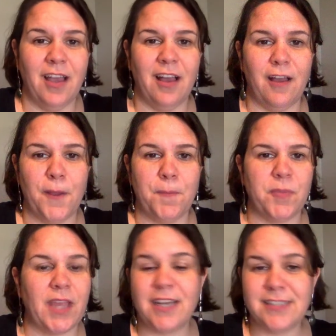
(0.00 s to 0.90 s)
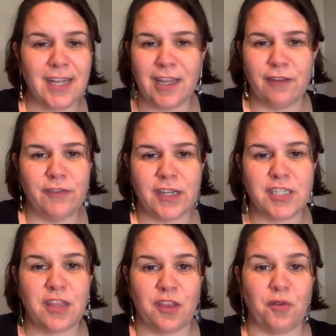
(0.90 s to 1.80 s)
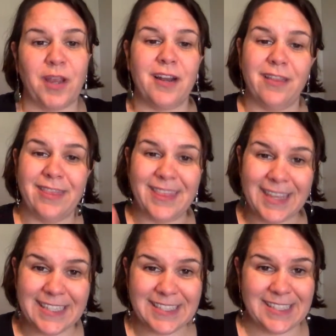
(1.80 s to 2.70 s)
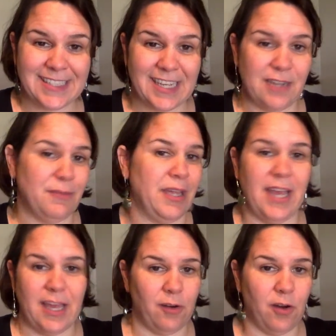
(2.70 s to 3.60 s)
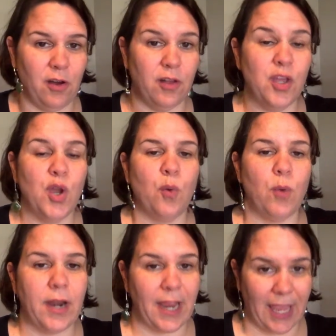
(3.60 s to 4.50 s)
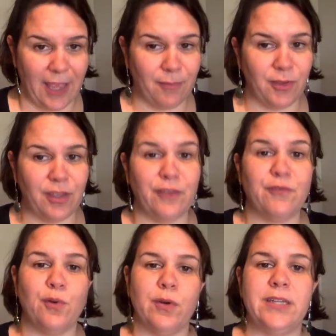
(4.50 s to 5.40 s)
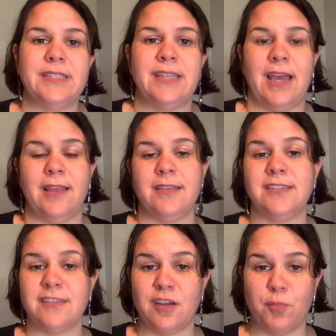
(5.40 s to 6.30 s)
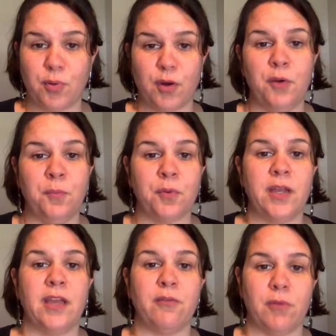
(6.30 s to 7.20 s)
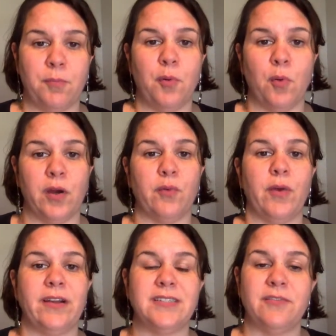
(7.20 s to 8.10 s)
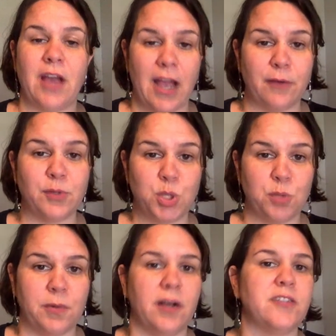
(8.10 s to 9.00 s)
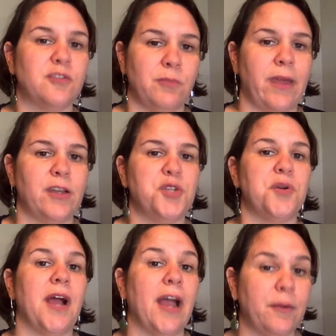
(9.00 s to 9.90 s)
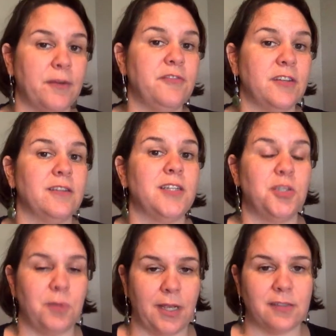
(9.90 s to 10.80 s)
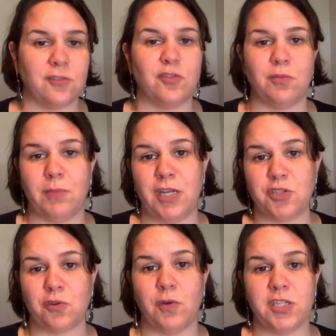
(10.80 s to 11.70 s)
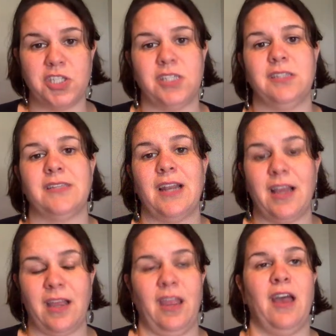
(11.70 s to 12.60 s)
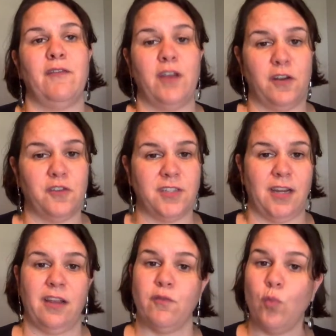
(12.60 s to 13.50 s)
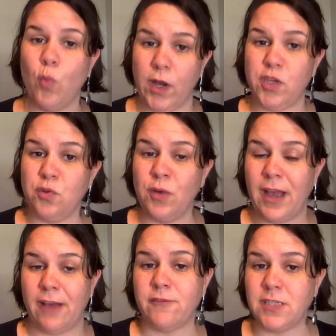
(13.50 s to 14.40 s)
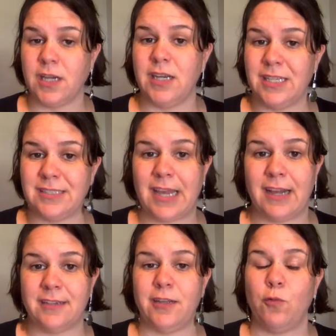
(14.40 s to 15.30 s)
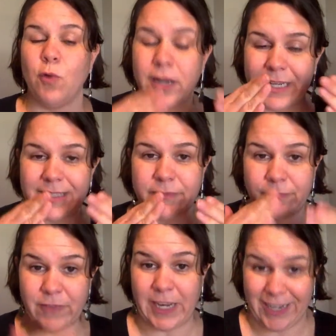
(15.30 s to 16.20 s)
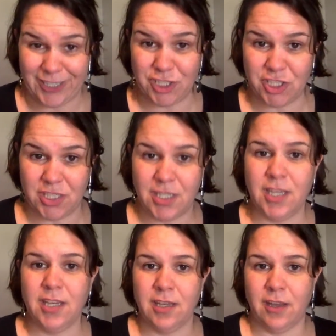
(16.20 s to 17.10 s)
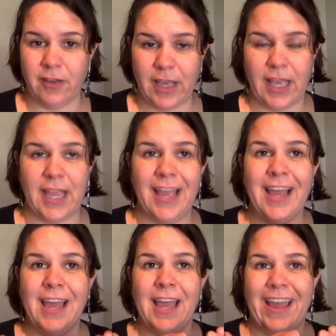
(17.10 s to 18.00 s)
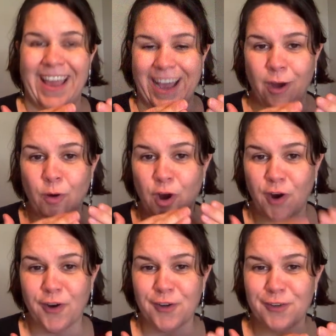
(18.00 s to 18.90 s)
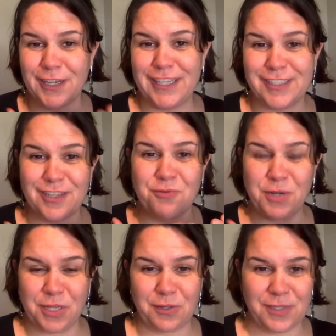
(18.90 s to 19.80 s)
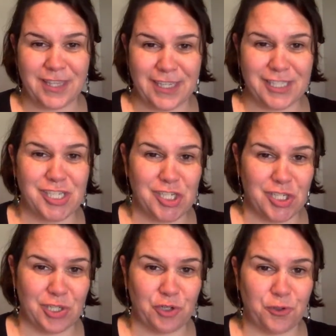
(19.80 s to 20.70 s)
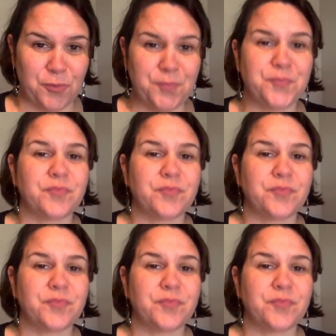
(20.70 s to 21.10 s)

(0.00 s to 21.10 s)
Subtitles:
That is not going to affect the grade on this assignment at all. What I am looking for is that this is an appropriate report, whereas if I was your boss or manager, I would feel like you answered the major questions and I have an understanding of what you have done exactly, what is finished, okay? How hard or easy were those things to do?